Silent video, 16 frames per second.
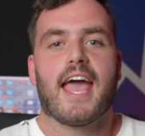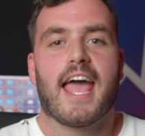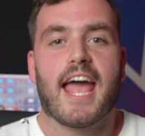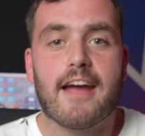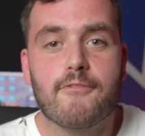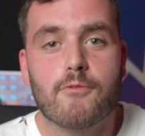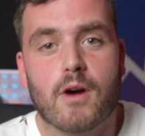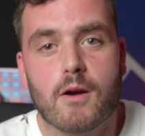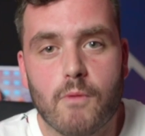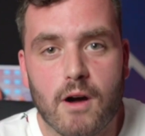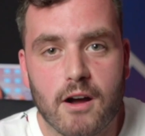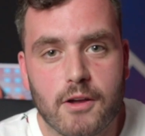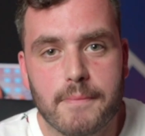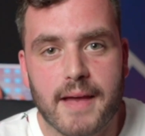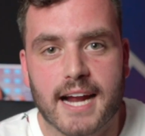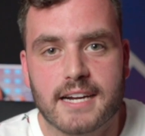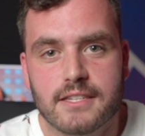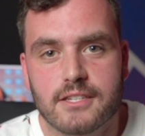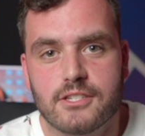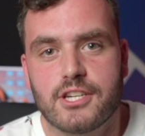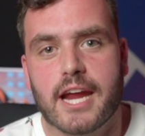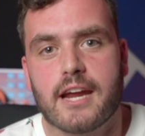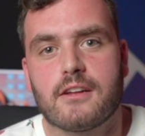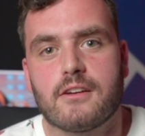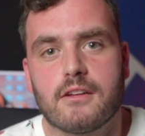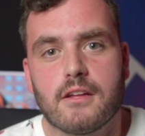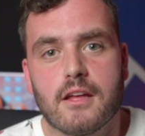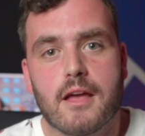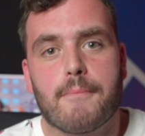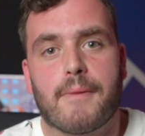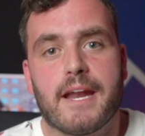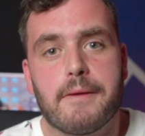Hey everyone, welcome back to the channel.
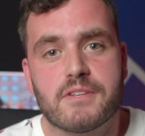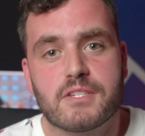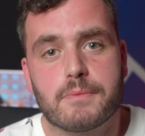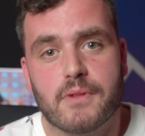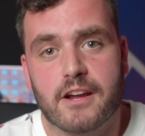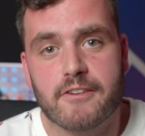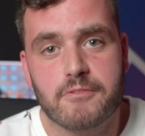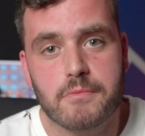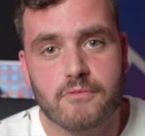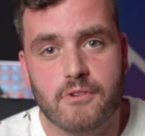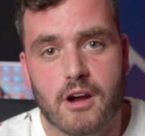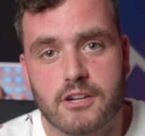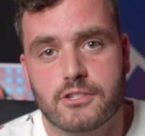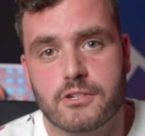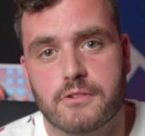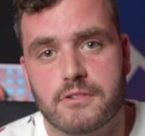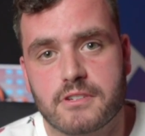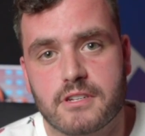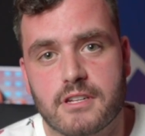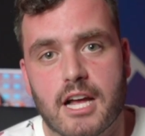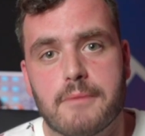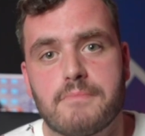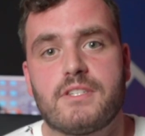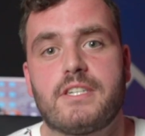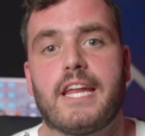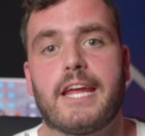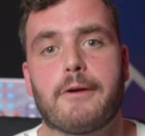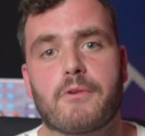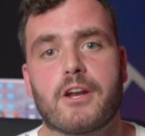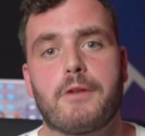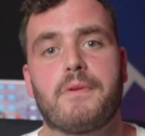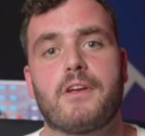My name is Blair from the Raw Shooters Club. Today we're
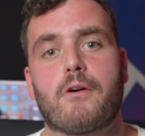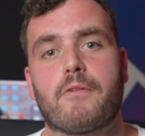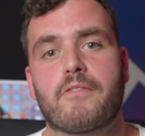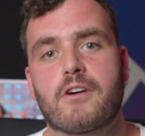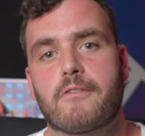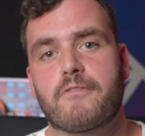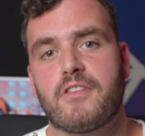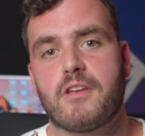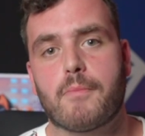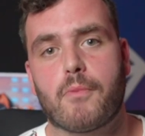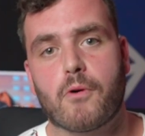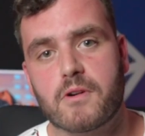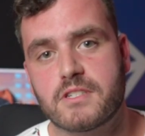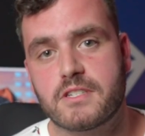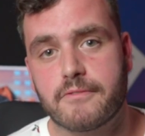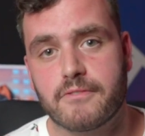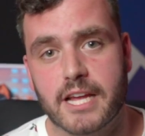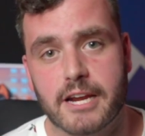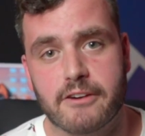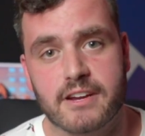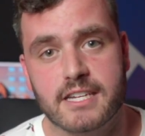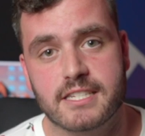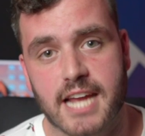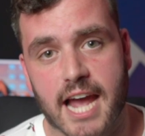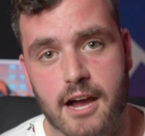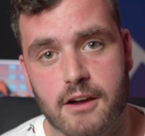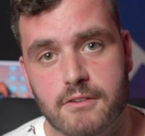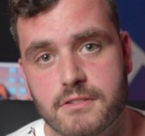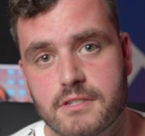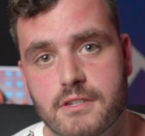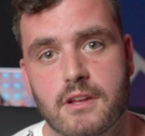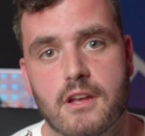going to be going over the importance of layering
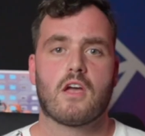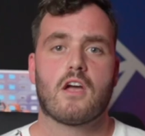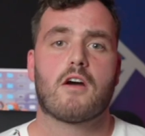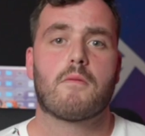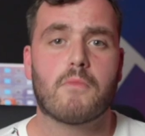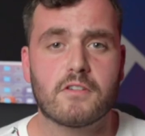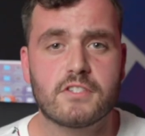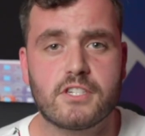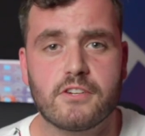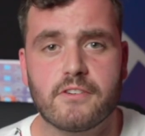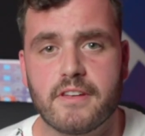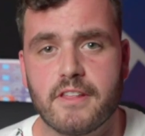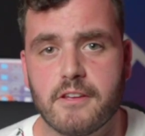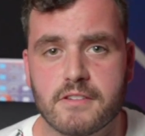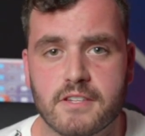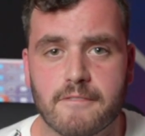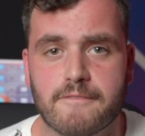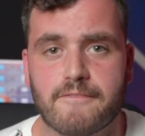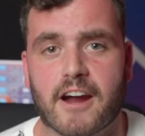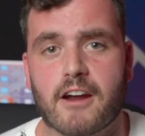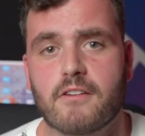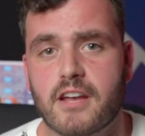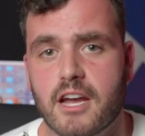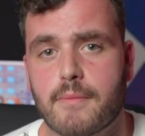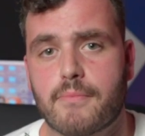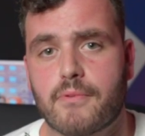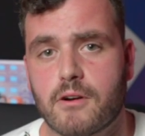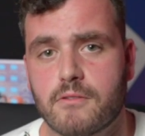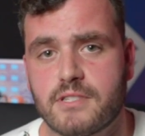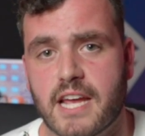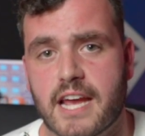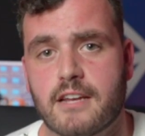sounds. Most of you are either using Final Cut
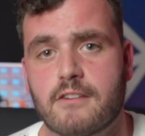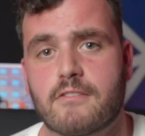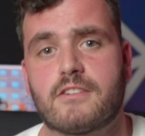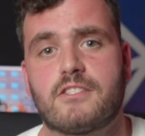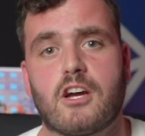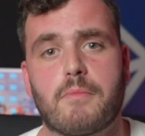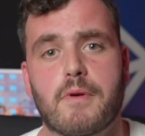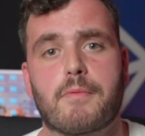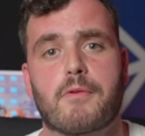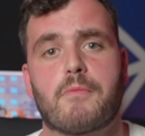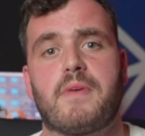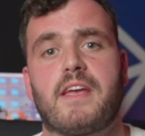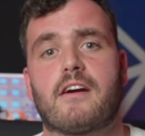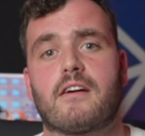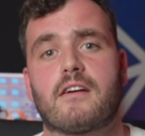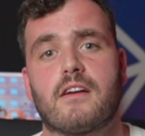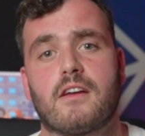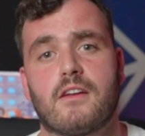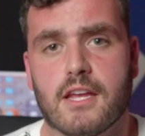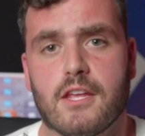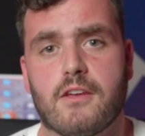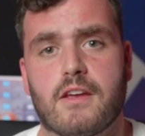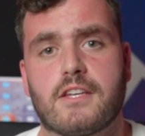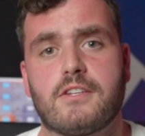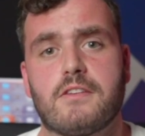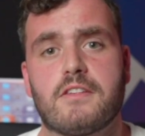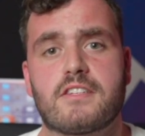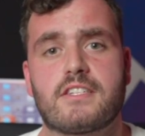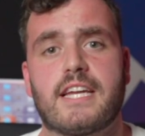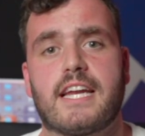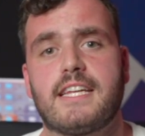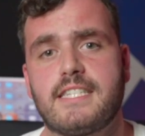Pro 10 or Adobe Premiere. You can do
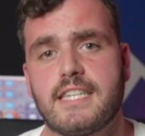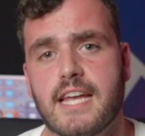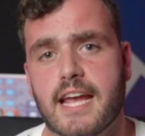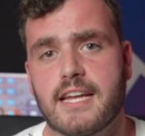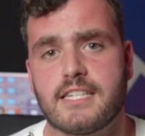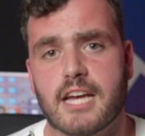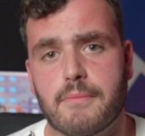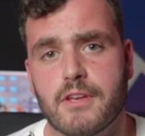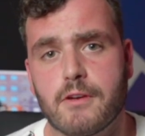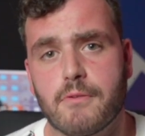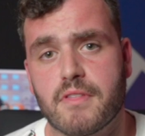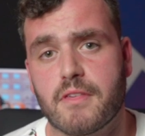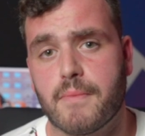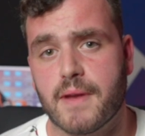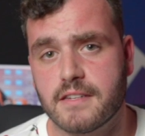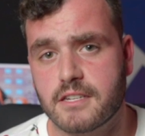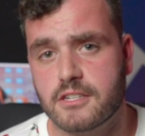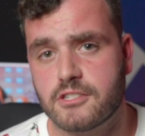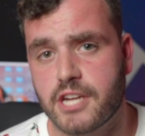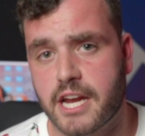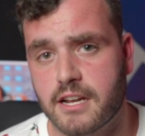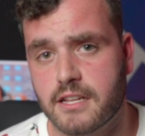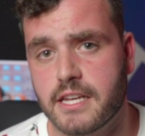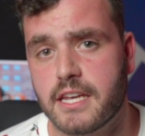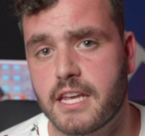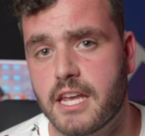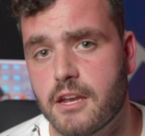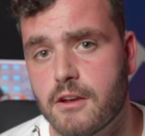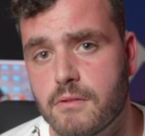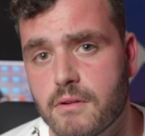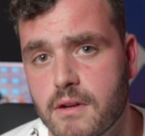this in any DAW with a basic channel EQ.